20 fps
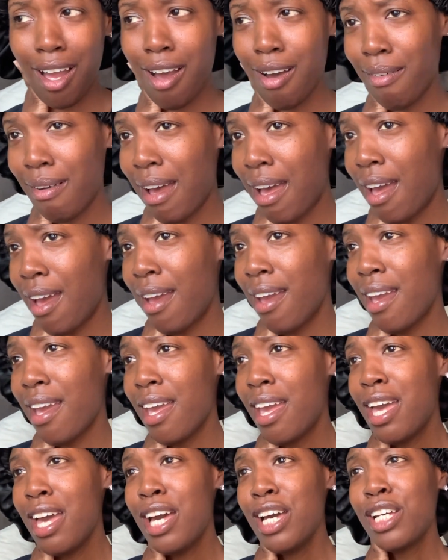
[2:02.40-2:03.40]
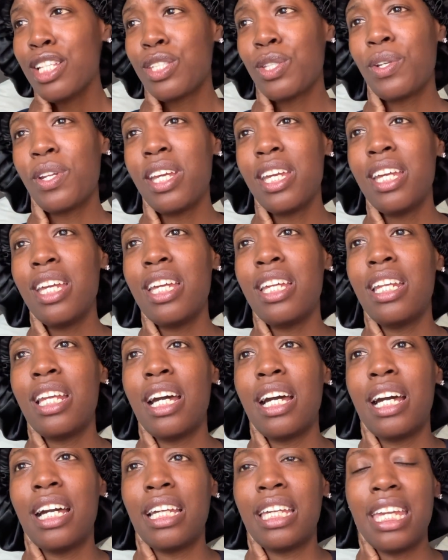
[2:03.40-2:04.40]
Okay. So then
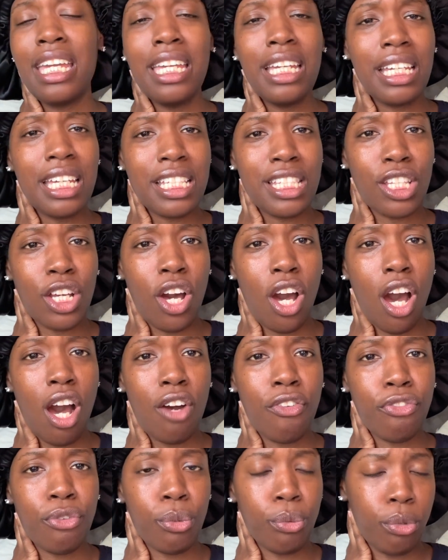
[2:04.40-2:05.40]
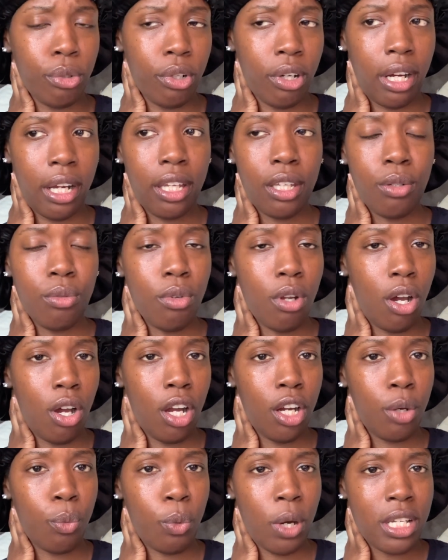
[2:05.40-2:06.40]
uh, Kenya gets a call from Rory, you know,
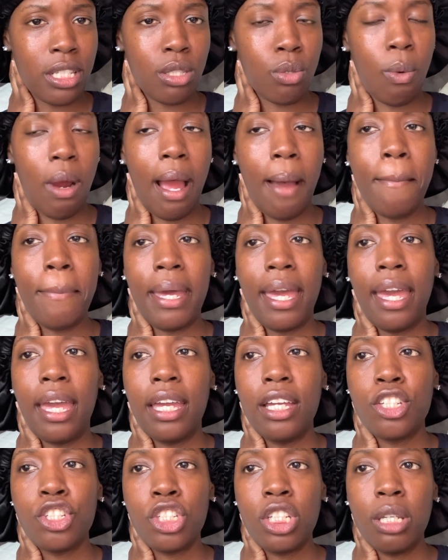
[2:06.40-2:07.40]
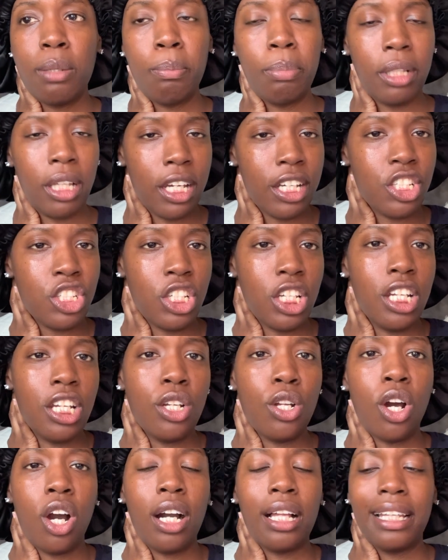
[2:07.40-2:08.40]
her restaurant bay, And she blushing
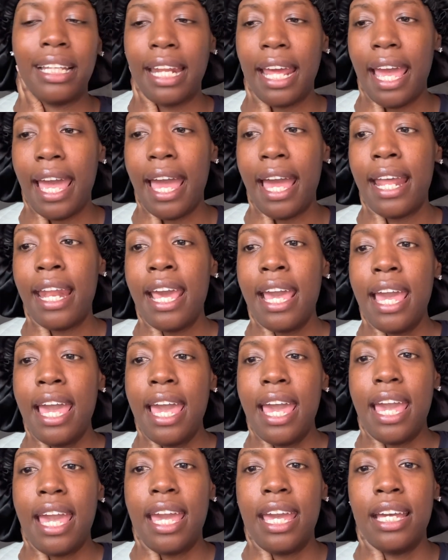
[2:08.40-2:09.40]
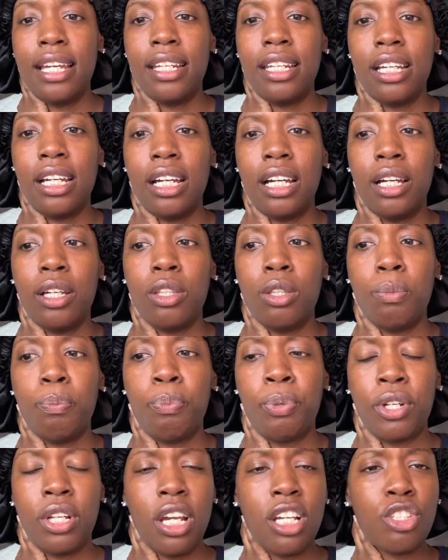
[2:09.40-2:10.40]
and all of that. And uh,
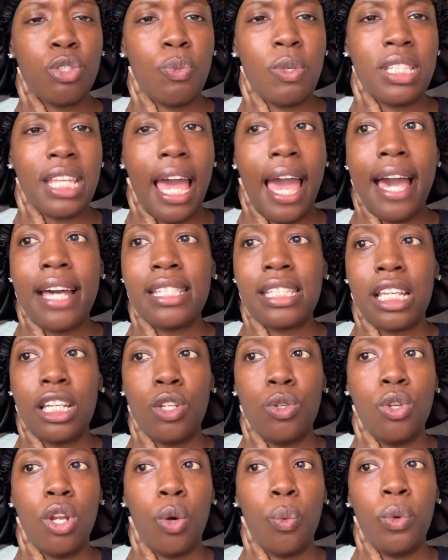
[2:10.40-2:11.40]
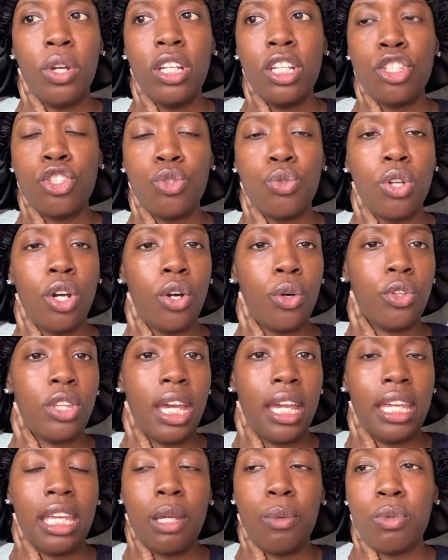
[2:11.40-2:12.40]
production was asking, you know, when did you know
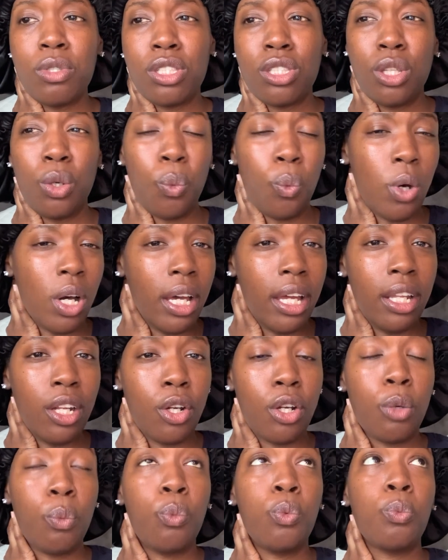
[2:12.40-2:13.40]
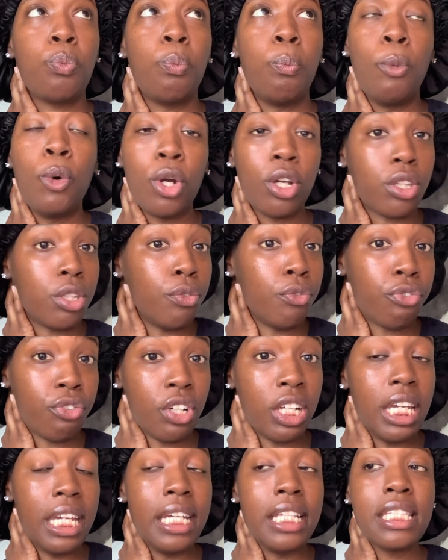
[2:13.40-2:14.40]
that he was the one or more than
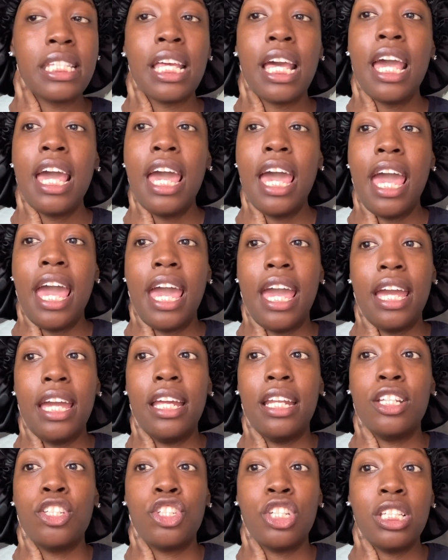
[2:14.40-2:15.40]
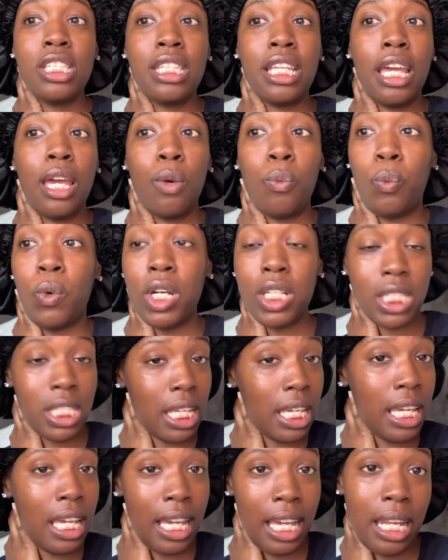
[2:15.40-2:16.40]
friends? And she said, once
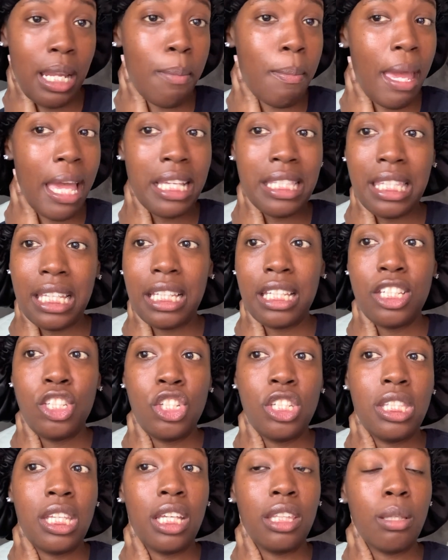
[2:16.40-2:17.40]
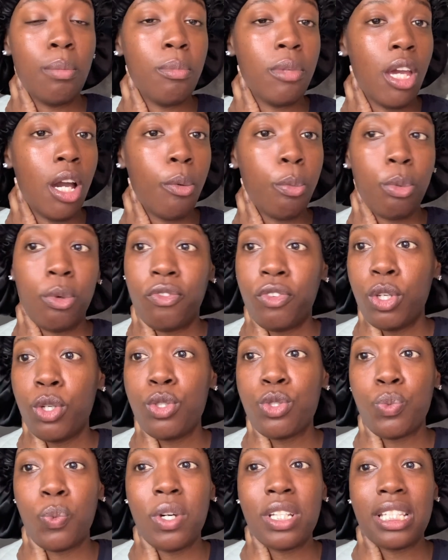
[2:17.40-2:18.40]
he hit it, basically, she said them Yelp
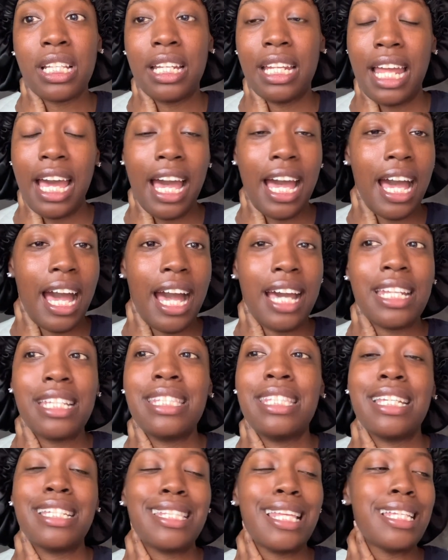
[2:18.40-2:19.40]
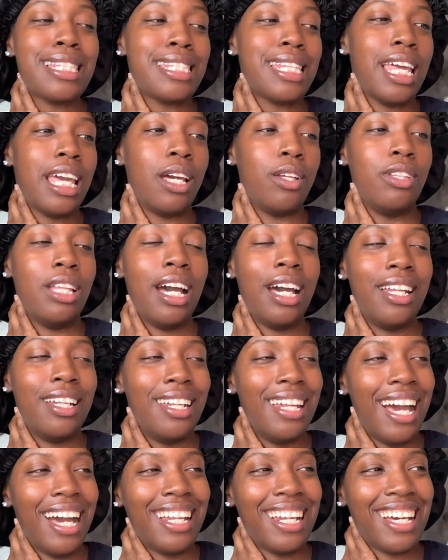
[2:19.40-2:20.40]
reviews was a 9 out of 6. I said, not
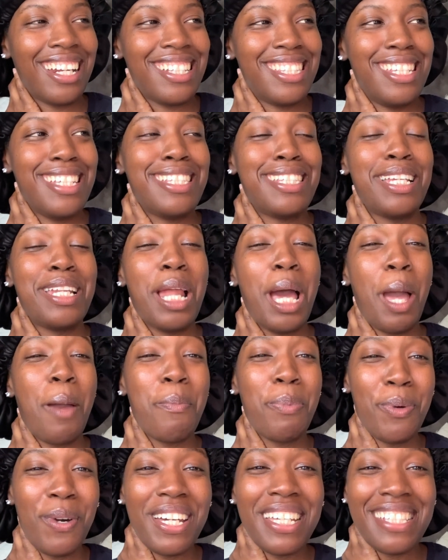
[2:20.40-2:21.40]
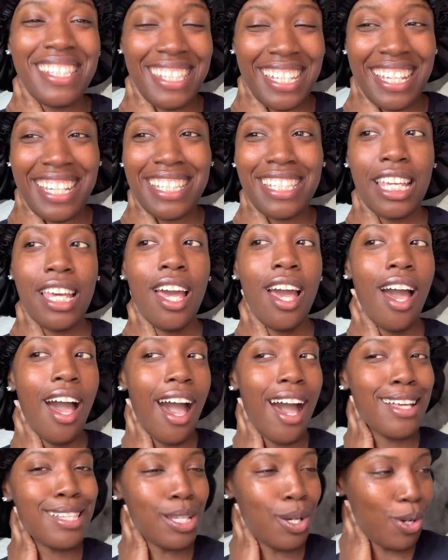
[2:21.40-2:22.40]
9 out of 6, a 9.6. I said,
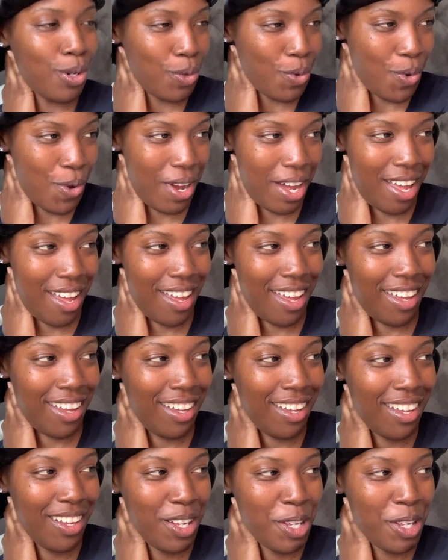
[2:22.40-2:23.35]
hold on.